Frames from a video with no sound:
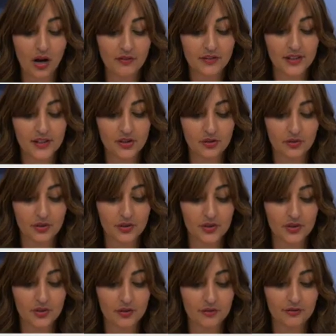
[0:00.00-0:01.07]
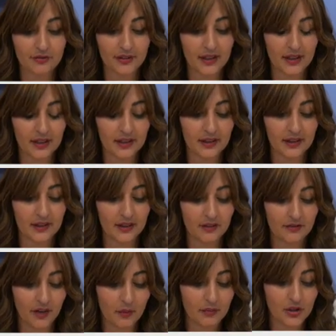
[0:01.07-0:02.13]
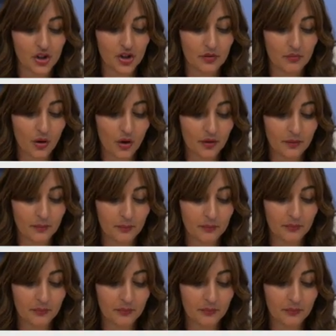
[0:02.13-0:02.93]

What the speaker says: the students of Rabbi Shimon,